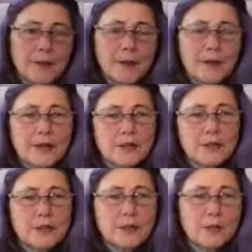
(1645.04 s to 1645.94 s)
mother has
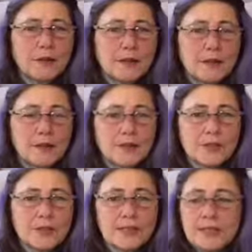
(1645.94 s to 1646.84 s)
another one, I think hers
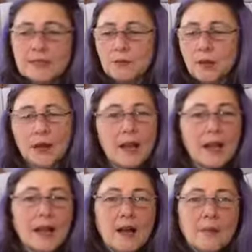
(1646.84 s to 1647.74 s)
is an Easy Walk.
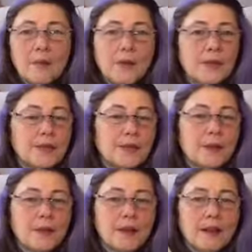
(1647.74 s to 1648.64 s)
Both of
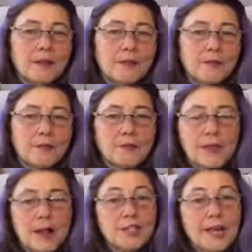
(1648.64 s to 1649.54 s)
them have
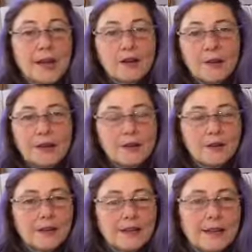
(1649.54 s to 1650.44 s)
knocked Jack right
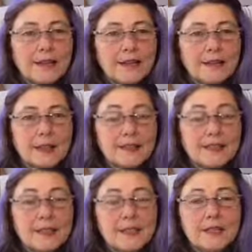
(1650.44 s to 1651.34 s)
over, and I've
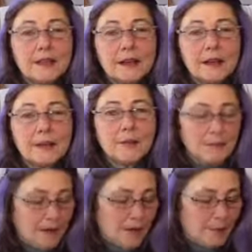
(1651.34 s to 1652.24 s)
seen my
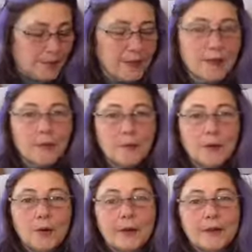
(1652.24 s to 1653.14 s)
mom's
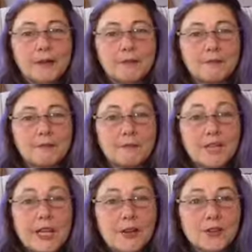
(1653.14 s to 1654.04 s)
pull my
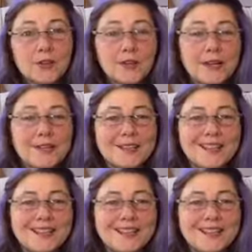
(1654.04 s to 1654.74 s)
Schnauzer friend